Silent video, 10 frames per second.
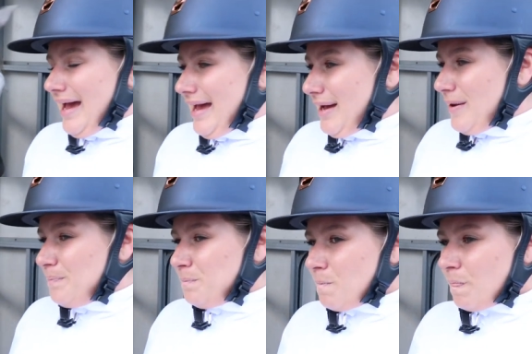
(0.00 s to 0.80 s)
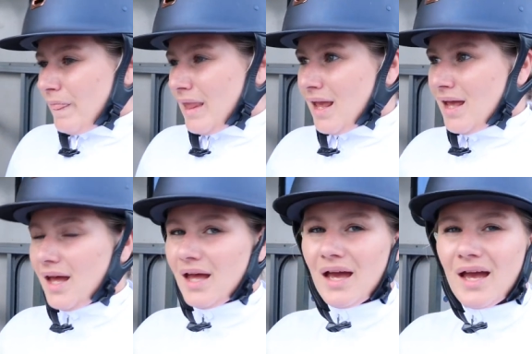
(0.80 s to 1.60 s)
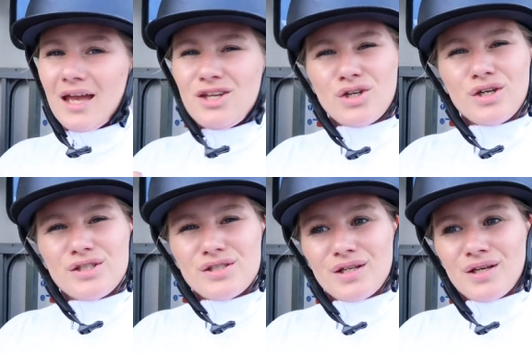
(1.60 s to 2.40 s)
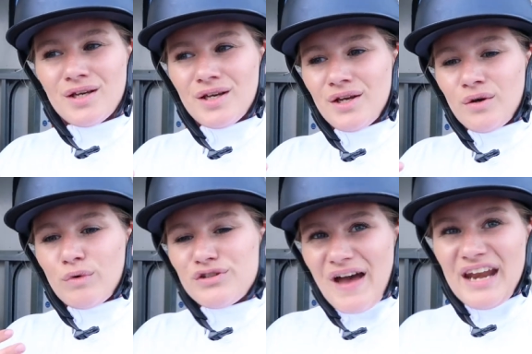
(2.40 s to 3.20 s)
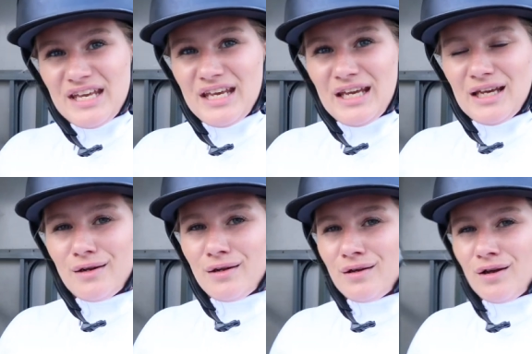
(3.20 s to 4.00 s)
um he just was very keen.